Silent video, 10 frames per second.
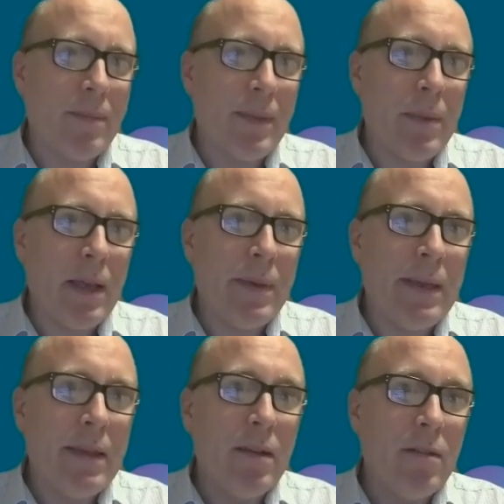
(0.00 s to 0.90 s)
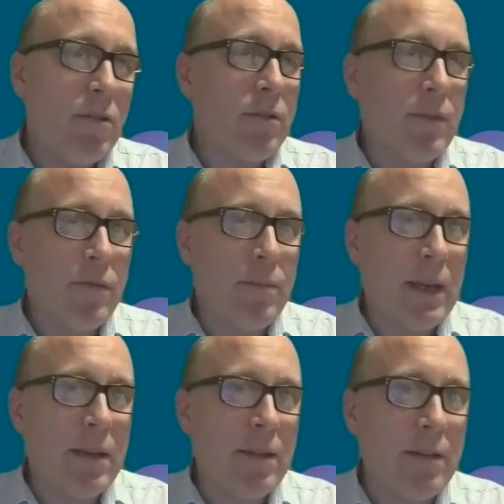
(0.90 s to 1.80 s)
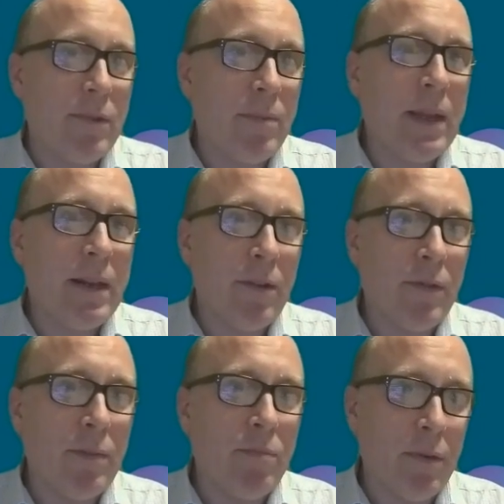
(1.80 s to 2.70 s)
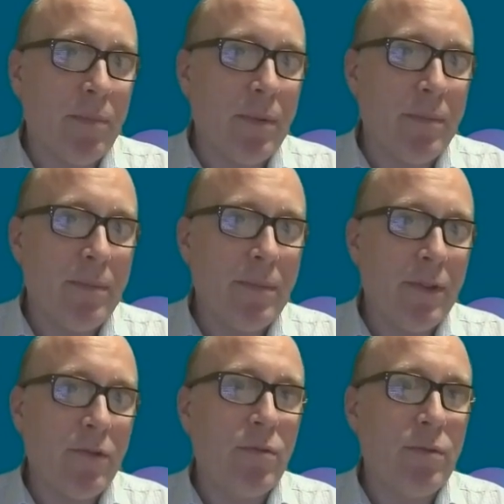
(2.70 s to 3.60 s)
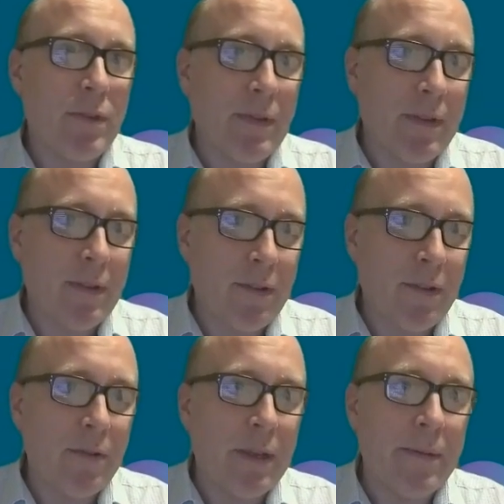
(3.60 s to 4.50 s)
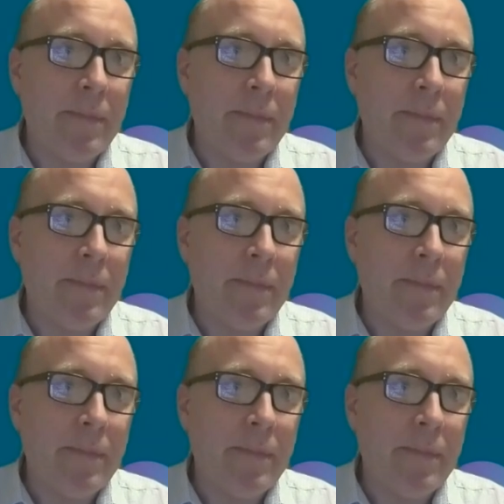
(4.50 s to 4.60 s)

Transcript: There may be lots of different mechanisms depending on the problem that's causing the dystonia.